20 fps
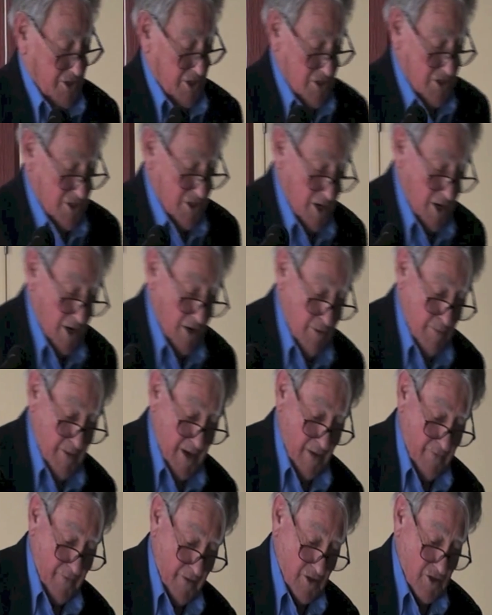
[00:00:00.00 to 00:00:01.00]
I'll just tell you
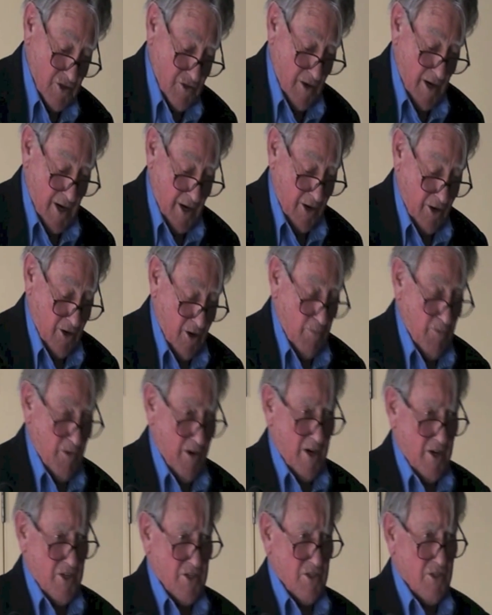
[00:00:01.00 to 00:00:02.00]
about the Australian
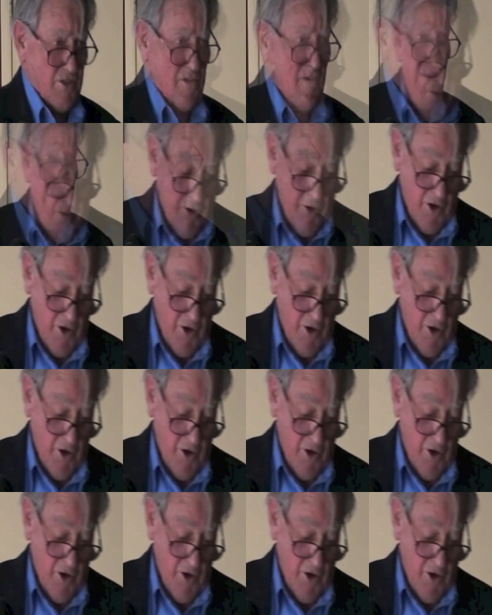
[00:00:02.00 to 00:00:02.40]
operations.